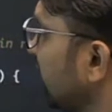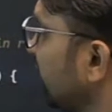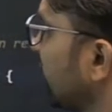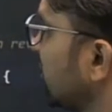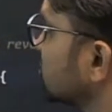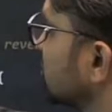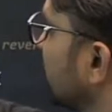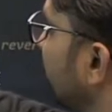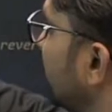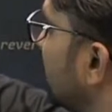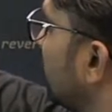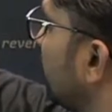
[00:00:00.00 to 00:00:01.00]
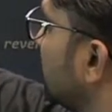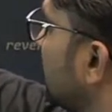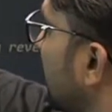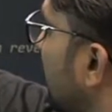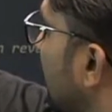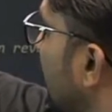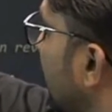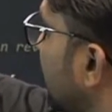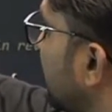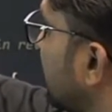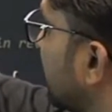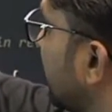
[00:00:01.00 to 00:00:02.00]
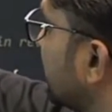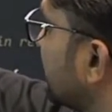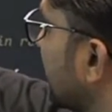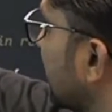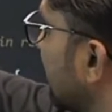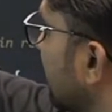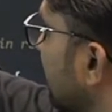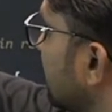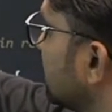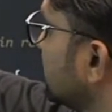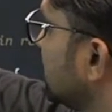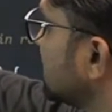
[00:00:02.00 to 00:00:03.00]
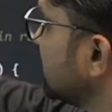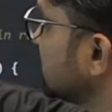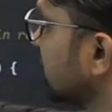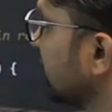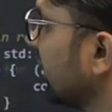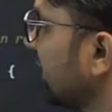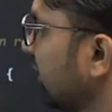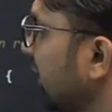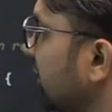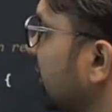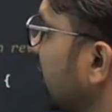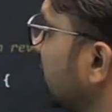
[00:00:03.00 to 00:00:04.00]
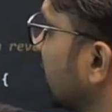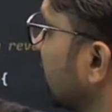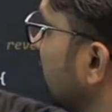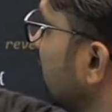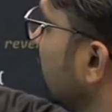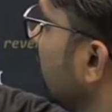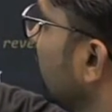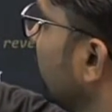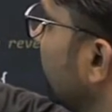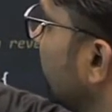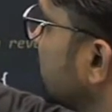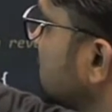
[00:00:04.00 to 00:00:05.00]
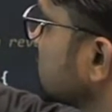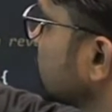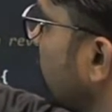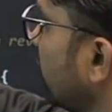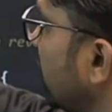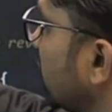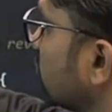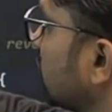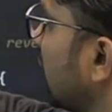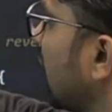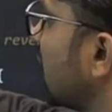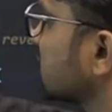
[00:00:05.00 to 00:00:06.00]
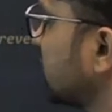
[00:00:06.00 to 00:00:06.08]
function will give me the iterator. This will generate a iterator which is pointing to the last